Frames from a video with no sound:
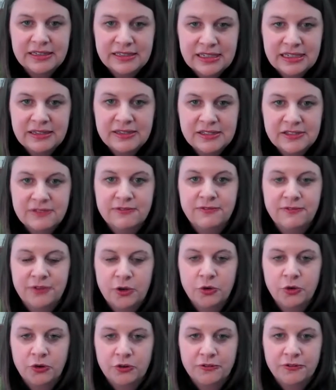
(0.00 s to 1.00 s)
It is
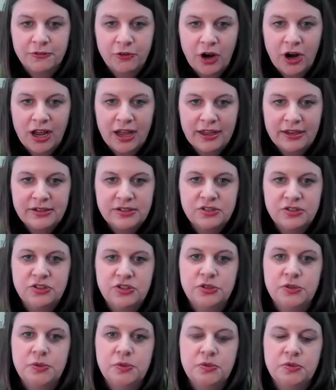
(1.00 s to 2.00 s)
voter fraud
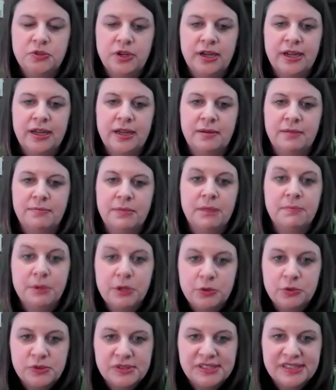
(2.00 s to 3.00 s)
to um,
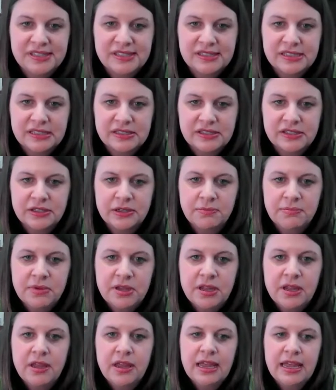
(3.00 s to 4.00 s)
abuse the system
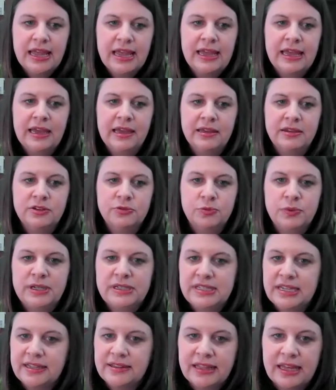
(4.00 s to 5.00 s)
and we
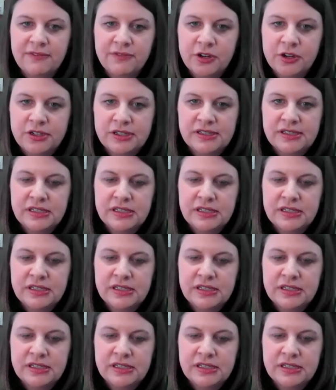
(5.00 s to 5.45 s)
take that very